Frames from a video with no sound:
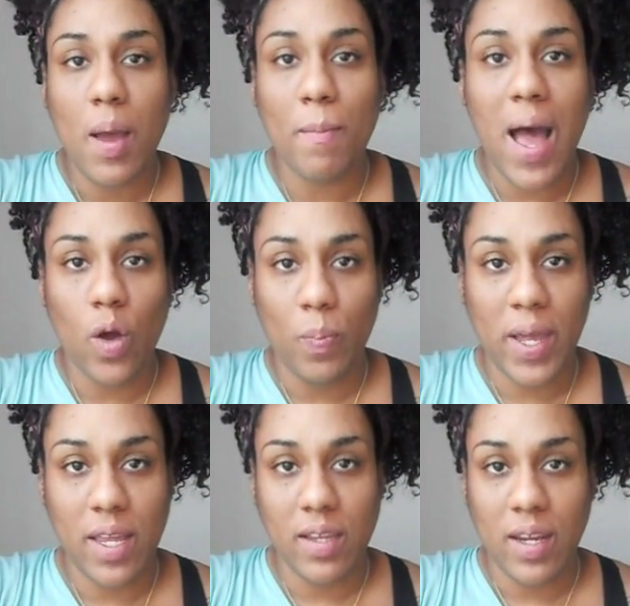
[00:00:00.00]
my
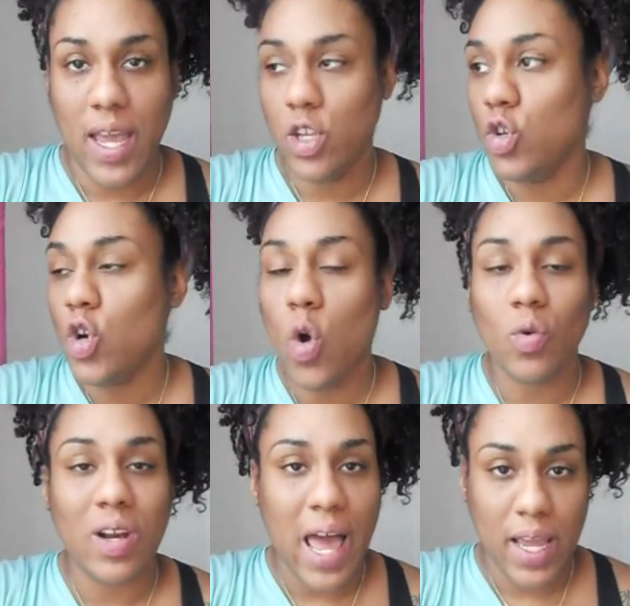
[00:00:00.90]
opinion and you
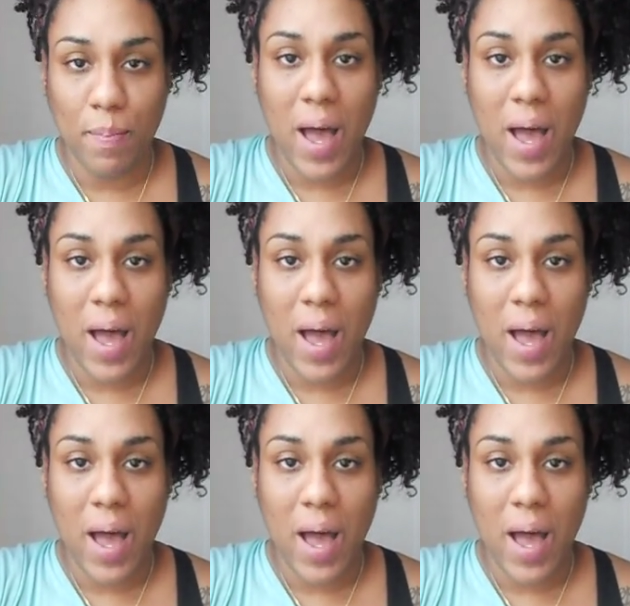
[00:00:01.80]
don't like my